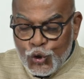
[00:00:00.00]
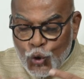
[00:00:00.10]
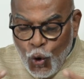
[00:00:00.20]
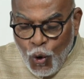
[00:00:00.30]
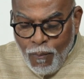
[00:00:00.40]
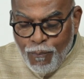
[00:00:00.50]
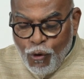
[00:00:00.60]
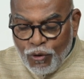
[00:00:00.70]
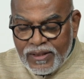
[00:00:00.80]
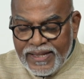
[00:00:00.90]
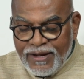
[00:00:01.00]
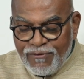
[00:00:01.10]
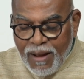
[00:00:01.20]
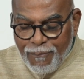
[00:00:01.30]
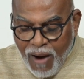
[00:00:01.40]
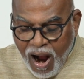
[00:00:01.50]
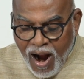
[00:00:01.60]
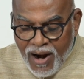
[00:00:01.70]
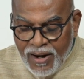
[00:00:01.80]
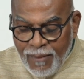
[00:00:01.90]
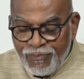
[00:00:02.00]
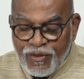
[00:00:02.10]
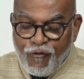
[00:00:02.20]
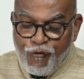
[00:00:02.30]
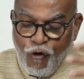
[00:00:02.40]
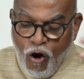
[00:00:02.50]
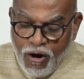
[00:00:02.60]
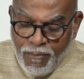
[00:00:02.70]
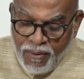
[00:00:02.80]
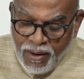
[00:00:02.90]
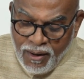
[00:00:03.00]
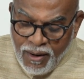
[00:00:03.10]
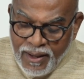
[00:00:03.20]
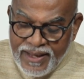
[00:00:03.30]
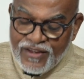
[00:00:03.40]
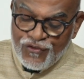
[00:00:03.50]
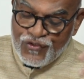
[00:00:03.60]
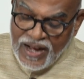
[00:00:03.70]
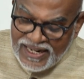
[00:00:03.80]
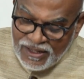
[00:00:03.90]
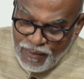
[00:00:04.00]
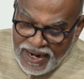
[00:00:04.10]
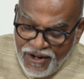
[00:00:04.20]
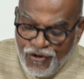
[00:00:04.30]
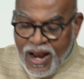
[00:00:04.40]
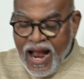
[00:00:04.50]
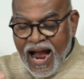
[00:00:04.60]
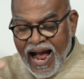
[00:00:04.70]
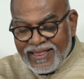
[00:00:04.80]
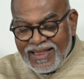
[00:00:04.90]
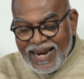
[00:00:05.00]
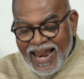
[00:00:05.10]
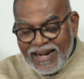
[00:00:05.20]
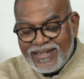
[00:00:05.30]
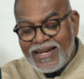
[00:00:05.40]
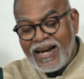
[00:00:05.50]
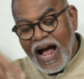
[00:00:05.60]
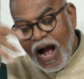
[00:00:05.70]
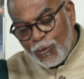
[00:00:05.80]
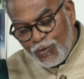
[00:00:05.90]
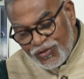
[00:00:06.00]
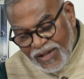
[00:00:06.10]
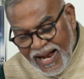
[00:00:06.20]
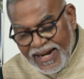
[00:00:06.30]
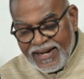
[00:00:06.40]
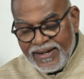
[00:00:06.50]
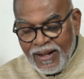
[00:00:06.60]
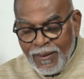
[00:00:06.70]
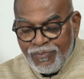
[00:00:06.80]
though both lived apart, the former inside the village and the latter outside it,